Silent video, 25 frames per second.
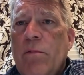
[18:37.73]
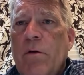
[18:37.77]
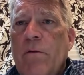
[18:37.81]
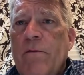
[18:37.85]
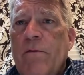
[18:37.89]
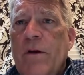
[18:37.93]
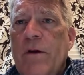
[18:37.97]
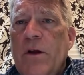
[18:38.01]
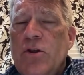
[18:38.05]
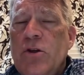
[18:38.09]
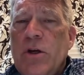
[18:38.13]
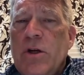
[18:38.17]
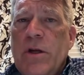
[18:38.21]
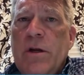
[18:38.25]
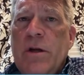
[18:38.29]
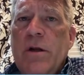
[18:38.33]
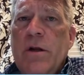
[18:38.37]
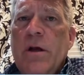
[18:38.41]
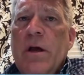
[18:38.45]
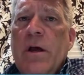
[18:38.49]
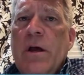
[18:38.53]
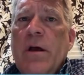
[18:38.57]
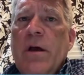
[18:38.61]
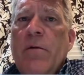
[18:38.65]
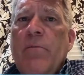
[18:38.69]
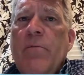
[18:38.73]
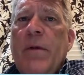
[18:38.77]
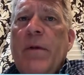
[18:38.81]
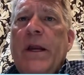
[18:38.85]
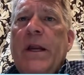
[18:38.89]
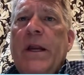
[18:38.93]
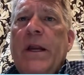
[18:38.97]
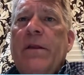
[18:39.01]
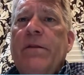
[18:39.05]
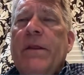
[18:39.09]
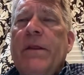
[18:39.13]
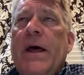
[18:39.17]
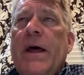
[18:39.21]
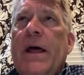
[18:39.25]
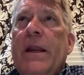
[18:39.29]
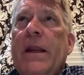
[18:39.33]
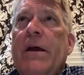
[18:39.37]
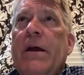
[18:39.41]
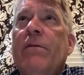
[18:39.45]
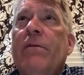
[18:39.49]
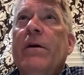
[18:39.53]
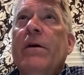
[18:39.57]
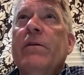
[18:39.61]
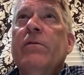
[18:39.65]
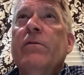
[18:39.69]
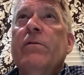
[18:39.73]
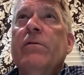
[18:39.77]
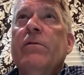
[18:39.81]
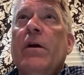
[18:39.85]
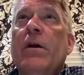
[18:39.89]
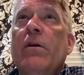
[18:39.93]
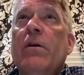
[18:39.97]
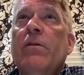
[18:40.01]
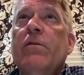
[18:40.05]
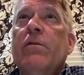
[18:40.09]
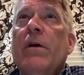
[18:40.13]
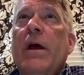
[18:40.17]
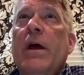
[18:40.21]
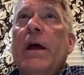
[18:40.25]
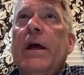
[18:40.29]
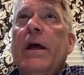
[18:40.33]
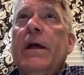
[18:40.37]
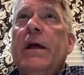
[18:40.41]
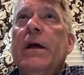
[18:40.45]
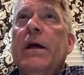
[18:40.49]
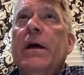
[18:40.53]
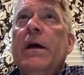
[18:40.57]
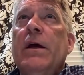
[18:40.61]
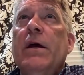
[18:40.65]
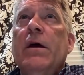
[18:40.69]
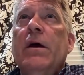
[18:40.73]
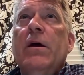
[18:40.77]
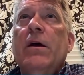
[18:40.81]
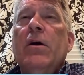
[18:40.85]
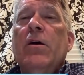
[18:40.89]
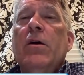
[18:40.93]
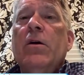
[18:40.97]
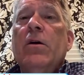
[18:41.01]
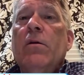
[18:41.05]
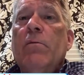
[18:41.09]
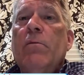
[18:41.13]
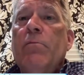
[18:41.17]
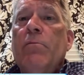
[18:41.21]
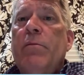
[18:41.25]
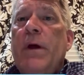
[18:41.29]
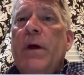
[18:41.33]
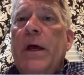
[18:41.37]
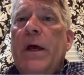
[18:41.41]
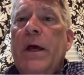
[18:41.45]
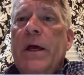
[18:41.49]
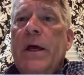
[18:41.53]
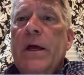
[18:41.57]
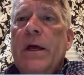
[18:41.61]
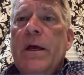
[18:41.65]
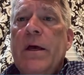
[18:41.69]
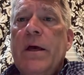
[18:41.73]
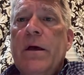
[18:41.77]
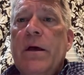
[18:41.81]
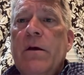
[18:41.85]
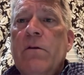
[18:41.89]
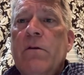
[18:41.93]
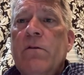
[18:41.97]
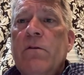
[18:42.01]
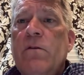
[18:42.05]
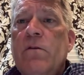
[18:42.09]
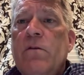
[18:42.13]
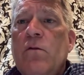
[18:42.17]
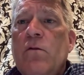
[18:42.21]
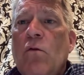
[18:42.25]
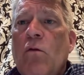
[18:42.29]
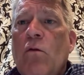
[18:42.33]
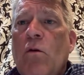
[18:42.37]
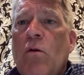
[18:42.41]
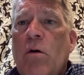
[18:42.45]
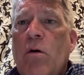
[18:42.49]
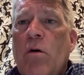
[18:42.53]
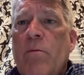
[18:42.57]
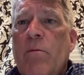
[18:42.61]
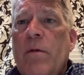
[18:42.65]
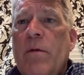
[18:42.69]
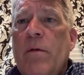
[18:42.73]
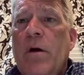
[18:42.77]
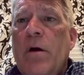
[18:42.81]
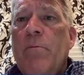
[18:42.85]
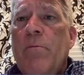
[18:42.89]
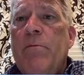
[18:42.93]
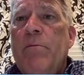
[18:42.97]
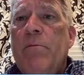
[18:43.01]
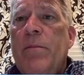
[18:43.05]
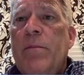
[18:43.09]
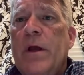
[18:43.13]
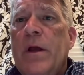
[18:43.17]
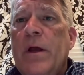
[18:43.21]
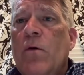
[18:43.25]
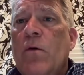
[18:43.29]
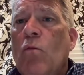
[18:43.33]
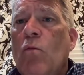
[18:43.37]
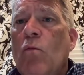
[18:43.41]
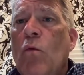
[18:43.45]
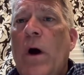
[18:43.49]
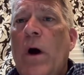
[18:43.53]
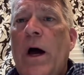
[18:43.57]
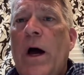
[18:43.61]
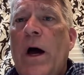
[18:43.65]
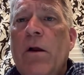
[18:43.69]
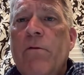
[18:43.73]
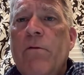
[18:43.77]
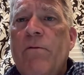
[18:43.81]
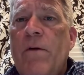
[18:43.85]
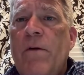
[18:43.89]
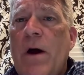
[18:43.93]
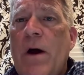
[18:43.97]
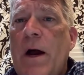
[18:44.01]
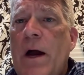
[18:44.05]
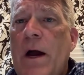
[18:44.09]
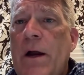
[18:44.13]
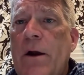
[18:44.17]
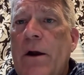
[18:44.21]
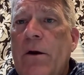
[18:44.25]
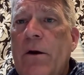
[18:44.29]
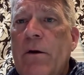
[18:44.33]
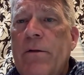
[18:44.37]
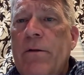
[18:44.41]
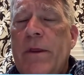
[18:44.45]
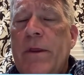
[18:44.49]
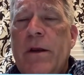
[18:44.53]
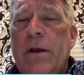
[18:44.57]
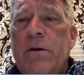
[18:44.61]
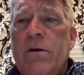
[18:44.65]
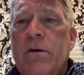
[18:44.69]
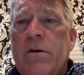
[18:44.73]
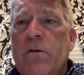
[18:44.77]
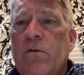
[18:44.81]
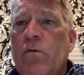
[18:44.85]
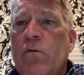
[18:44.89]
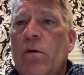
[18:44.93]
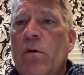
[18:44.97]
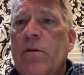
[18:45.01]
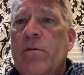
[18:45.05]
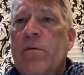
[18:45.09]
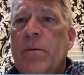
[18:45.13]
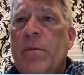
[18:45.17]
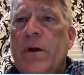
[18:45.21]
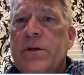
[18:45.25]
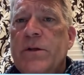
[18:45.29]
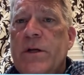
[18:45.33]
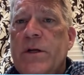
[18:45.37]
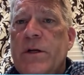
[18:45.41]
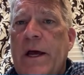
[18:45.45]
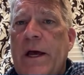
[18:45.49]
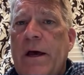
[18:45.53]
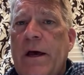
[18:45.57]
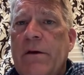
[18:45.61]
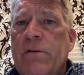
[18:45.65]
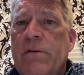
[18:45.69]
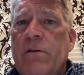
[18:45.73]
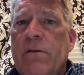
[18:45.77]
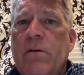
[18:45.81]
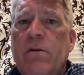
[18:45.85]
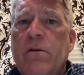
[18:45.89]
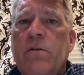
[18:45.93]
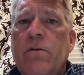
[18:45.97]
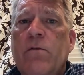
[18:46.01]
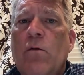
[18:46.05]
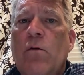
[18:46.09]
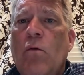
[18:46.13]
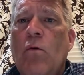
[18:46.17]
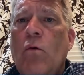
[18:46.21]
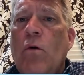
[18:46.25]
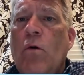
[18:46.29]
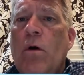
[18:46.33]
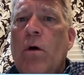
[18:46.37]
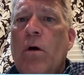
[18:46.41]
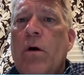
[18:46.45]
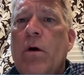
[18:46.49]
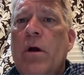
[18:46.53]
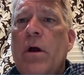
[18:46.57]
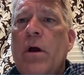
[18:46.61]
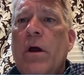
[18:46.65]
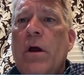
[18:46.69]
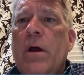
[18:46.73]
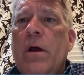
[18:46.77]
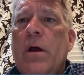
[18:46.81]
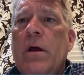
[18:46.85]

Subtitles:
provision, meaning that if there's a big storm, a big wildfire that destroys a bunch of houses, or